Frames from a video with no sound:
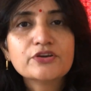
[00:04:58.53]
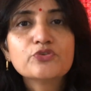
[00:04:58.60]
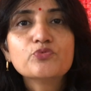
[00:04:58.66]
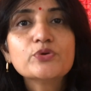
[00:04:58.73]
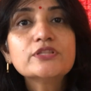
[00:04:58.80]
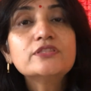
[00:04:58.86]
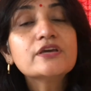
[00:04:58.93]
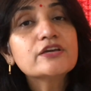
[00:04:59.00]

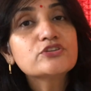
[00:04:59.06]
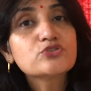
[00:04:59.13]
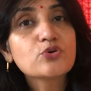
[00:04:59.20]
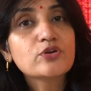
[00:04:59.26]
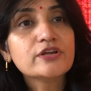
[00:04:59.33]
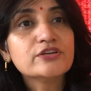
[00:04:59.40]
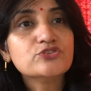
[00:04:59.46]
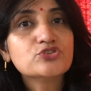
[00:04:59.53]
Vidya is
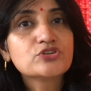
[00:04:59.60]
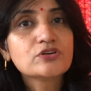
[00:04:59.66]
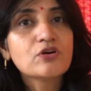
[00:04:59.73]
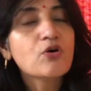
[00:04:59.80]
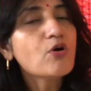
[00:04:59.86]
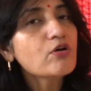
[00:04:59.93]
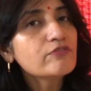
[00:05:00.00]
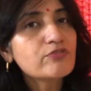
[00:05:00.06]
knowledge,
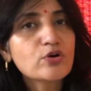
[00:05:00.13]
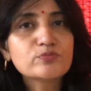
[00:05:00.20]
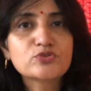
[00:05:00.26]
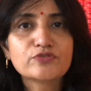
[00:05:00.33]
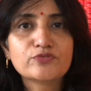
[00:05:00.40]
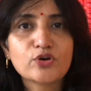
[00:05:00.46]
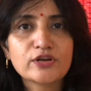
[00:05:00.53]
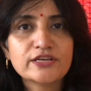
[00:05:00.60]
all forms
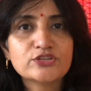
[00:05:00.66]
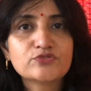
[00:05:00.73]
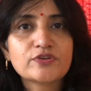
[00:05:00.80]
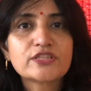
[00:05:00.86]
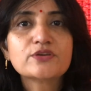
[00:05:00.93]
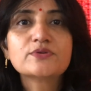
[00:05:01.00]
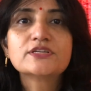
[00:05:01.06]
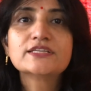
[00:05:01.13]
of knowledge,
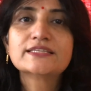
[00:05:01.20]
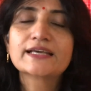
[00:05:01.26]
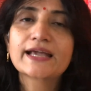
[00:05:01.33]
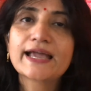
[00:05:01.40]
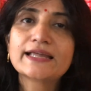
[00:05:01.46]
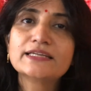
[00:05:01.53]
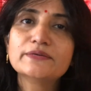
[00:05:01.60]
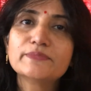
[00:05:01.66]
whether it is
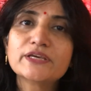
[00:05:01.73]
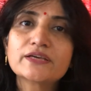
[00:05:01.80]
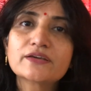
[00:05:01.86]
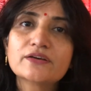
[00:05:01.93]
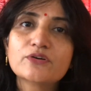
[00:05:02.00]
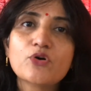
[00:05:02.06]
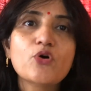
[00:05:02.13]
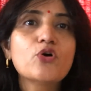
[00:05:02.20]
academic
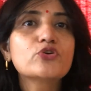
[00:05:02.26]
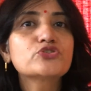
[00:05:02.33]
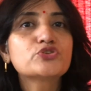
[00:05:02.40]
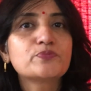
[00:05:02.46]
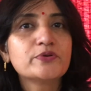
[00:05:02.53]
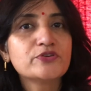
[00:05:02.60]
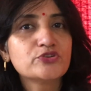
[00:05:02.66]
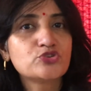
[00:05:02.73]
or
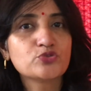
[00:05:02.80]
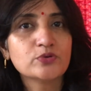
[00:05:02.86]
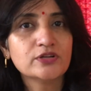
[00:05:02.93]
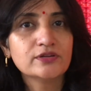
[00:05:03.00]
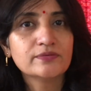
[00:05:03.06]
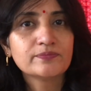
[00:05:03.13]
spiritual.